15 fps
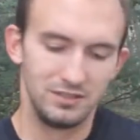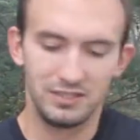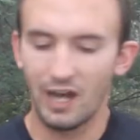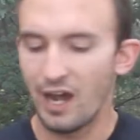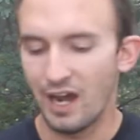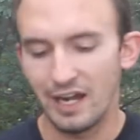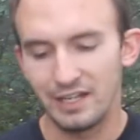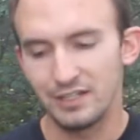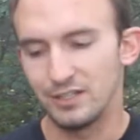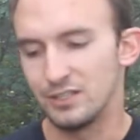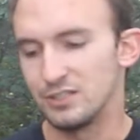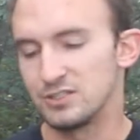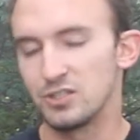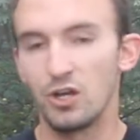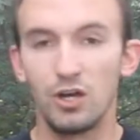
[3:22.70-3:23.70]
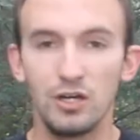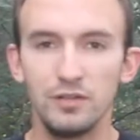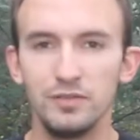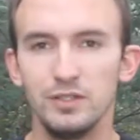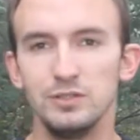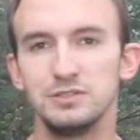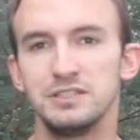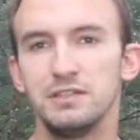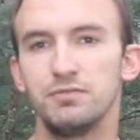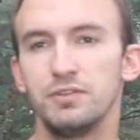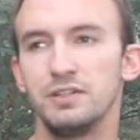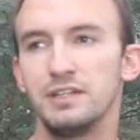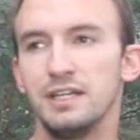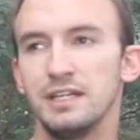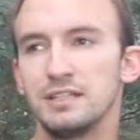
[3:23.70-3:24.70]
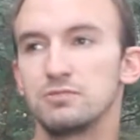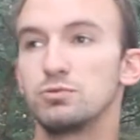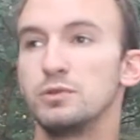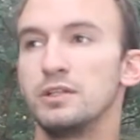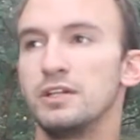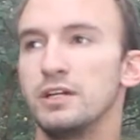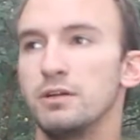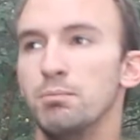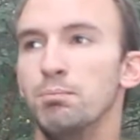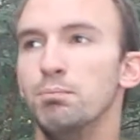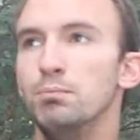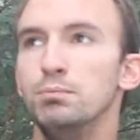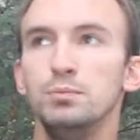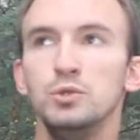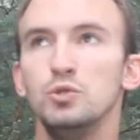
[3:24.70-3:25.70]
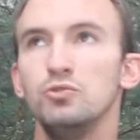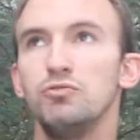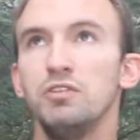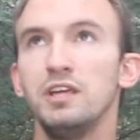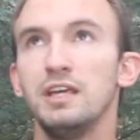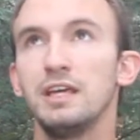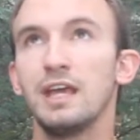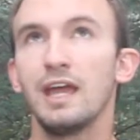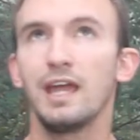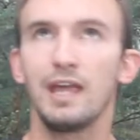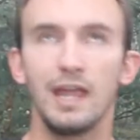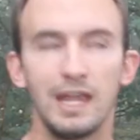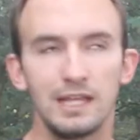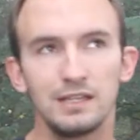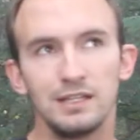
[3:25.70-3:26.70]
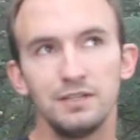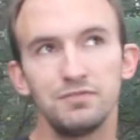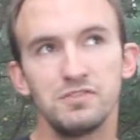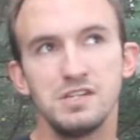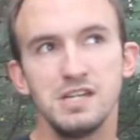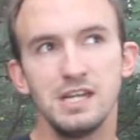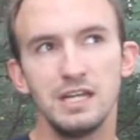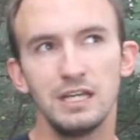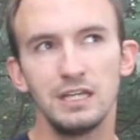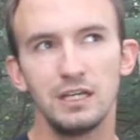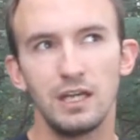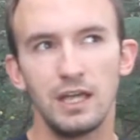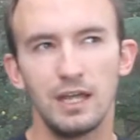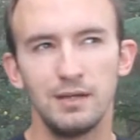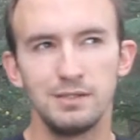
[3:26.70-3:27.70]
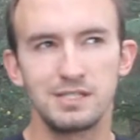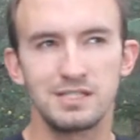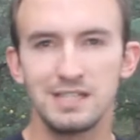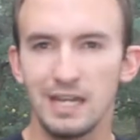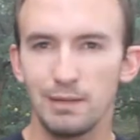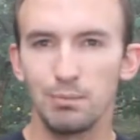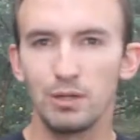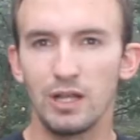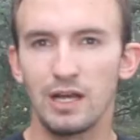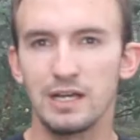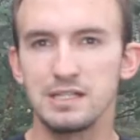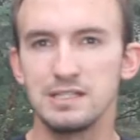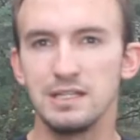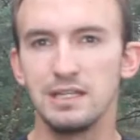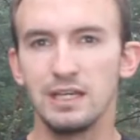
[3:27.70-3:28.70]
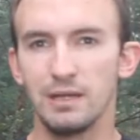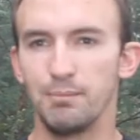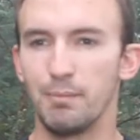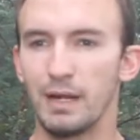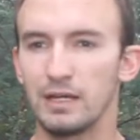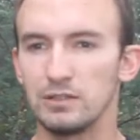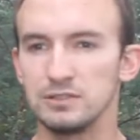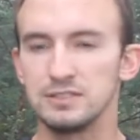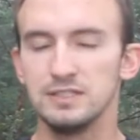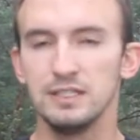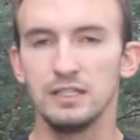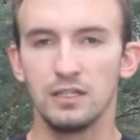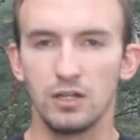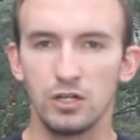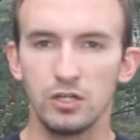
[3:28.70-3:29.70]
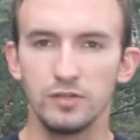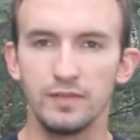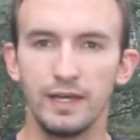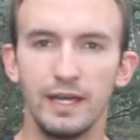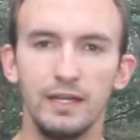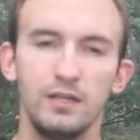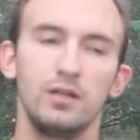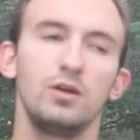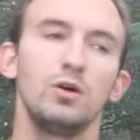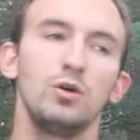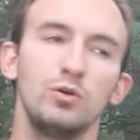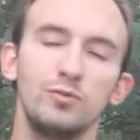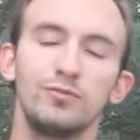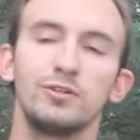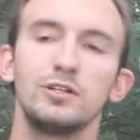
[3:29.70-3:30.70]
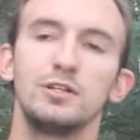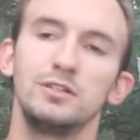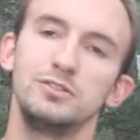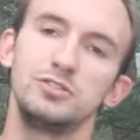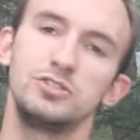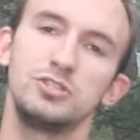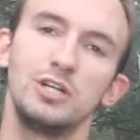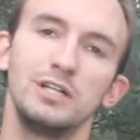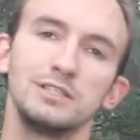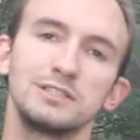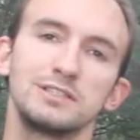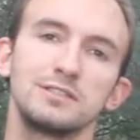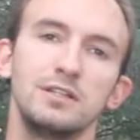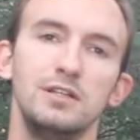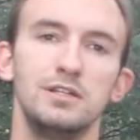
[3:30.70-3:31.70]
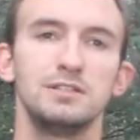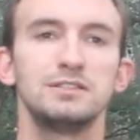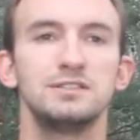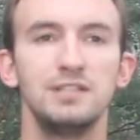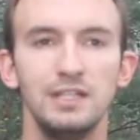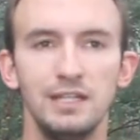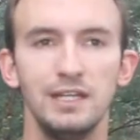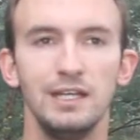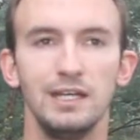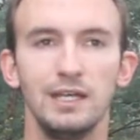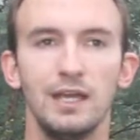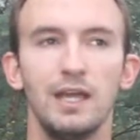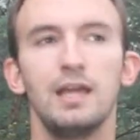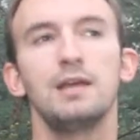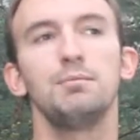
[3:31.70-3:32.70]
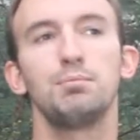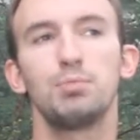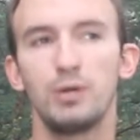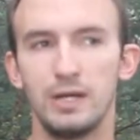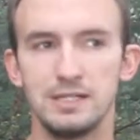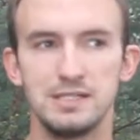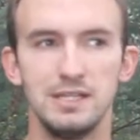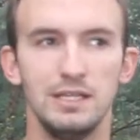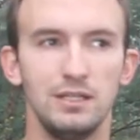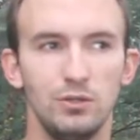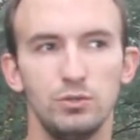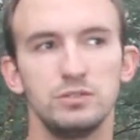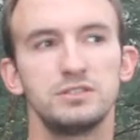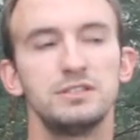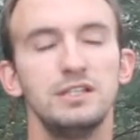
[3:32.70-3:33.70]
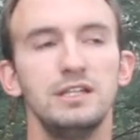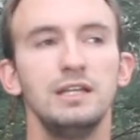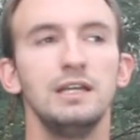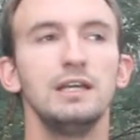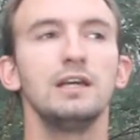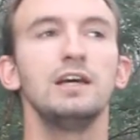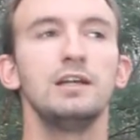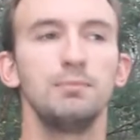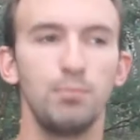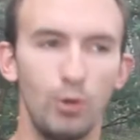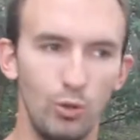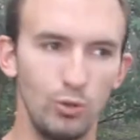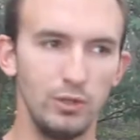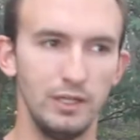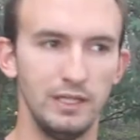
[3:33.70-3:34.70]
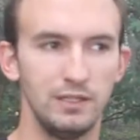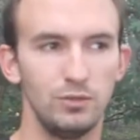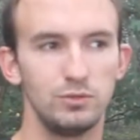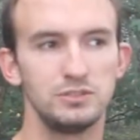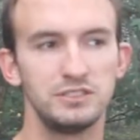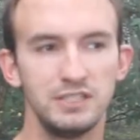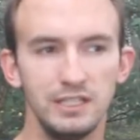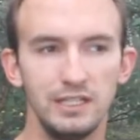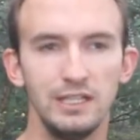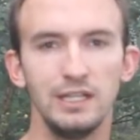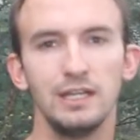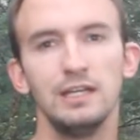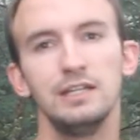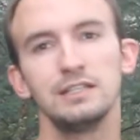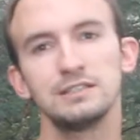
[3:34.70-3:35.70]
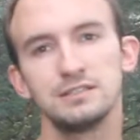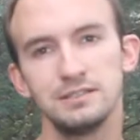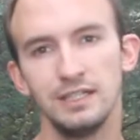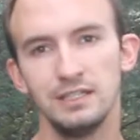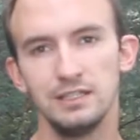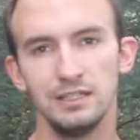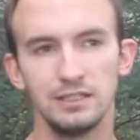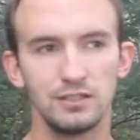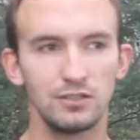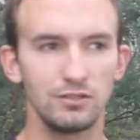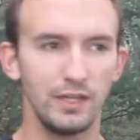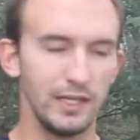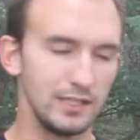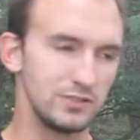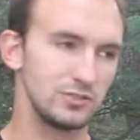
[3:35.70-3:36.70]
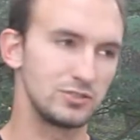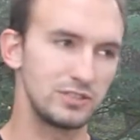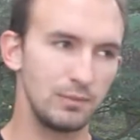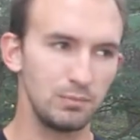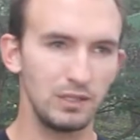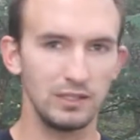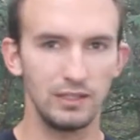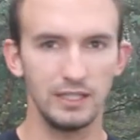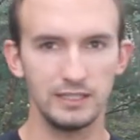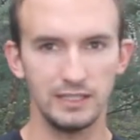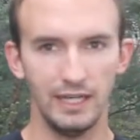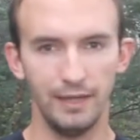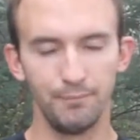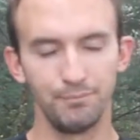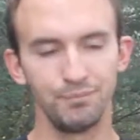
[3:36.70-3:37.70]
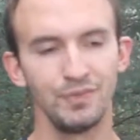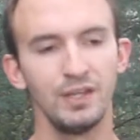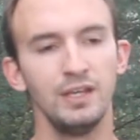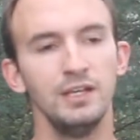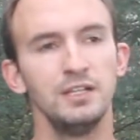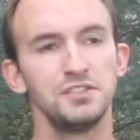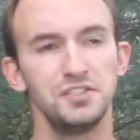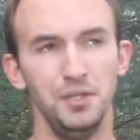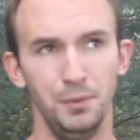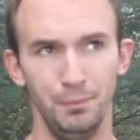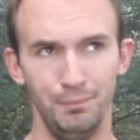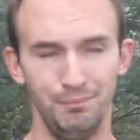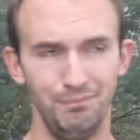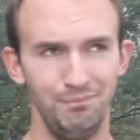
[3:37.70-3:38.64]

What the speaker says: tires, all of those different things where they're moving and lifting and stabilizing and balancing and all of that over just sitting and pressing or sitting and pulling or sitting and extending their legs or something like that. So